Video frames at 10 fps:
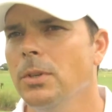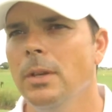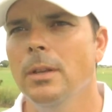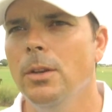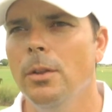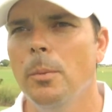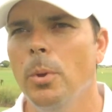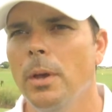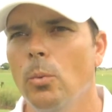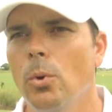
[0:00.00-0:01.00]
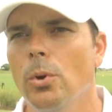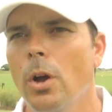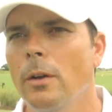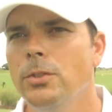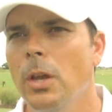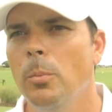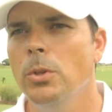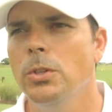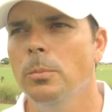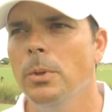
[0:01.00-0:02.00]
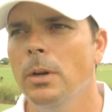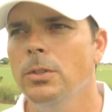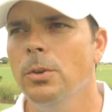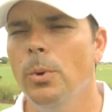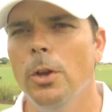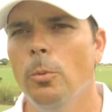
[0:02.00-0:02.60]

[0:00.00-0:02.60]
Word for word: Again, you know, they play a World Golf Championship there, so we